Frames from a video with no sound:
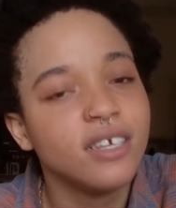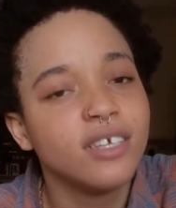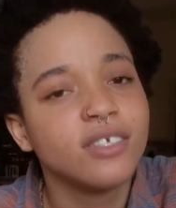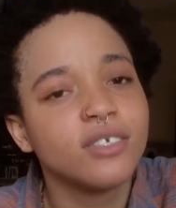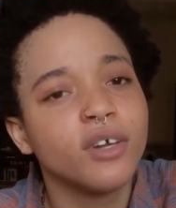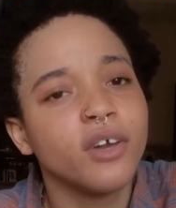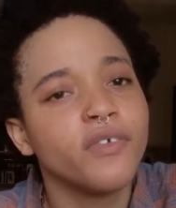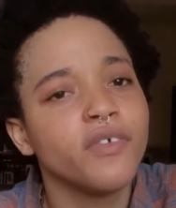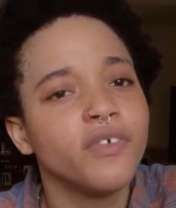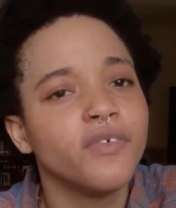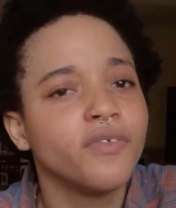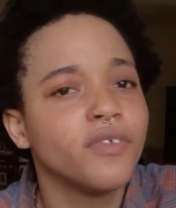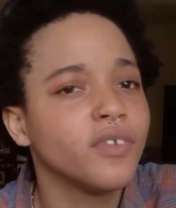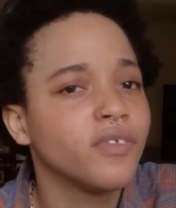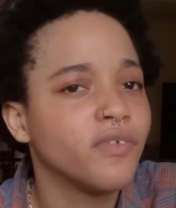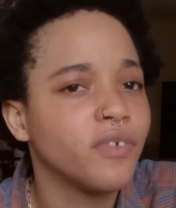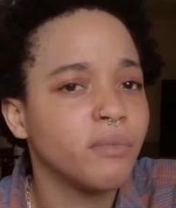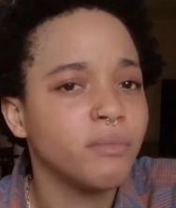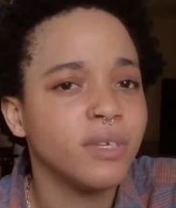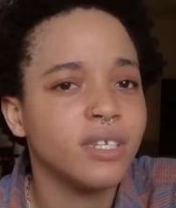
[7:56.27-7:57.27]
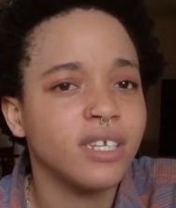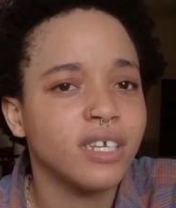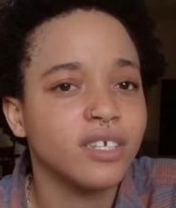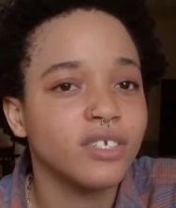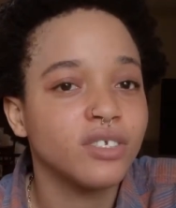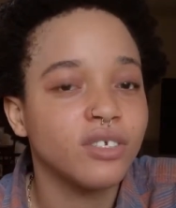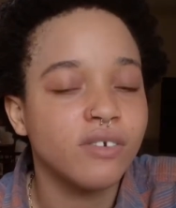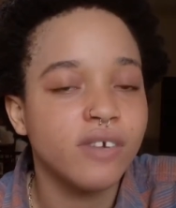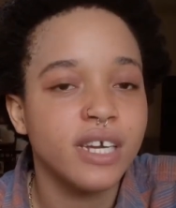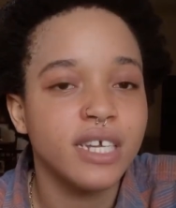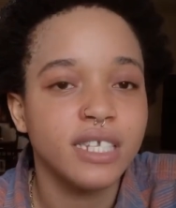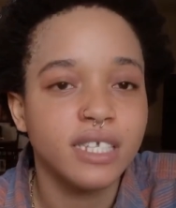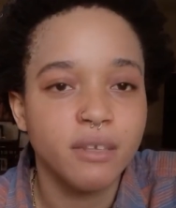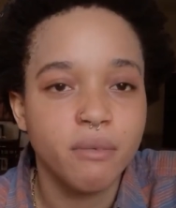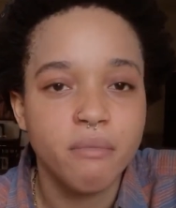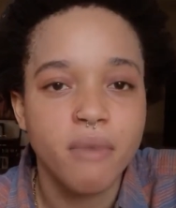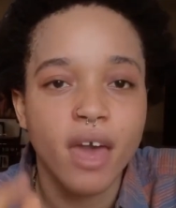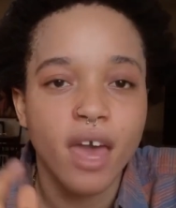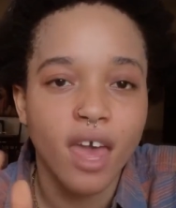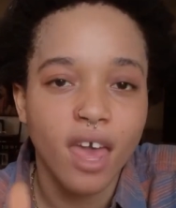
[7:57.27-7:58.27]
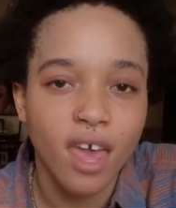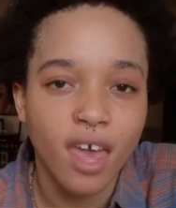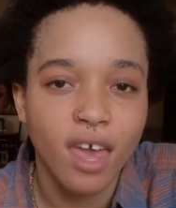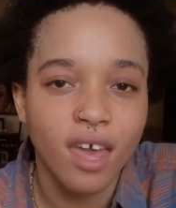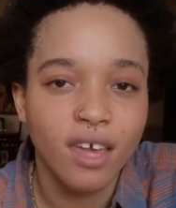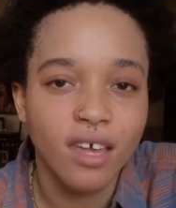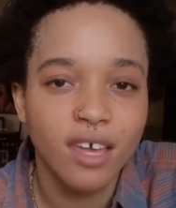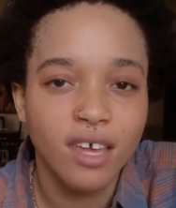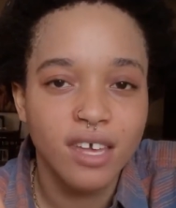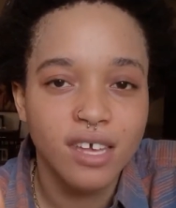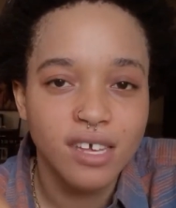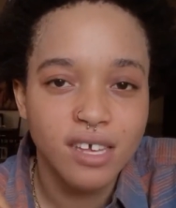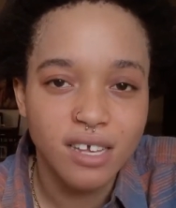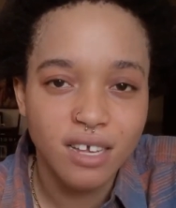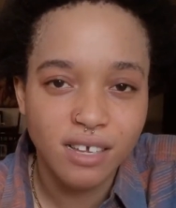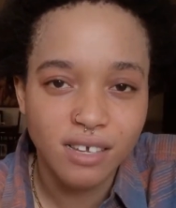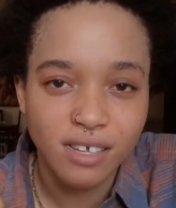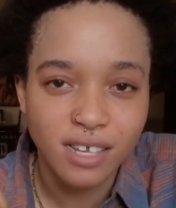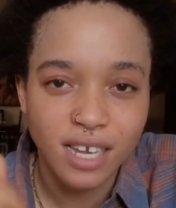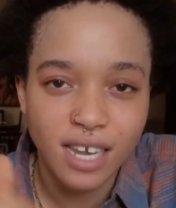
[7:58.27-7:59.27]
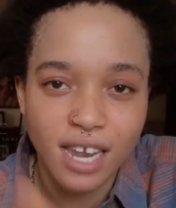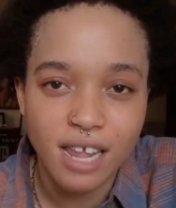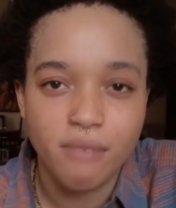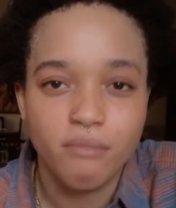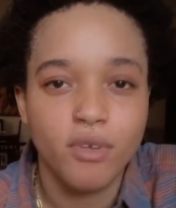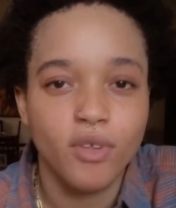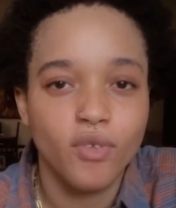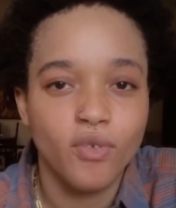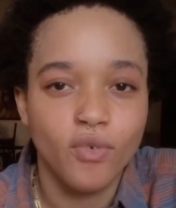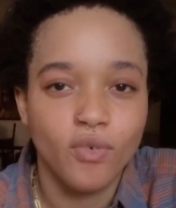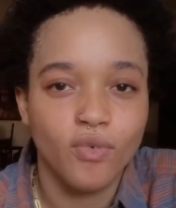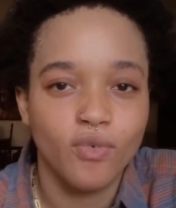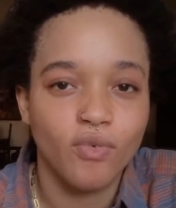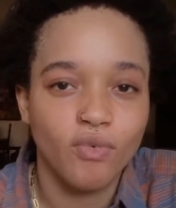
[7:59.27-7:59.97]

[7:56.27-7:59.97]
So if you vote for me texturizing my hair, let me know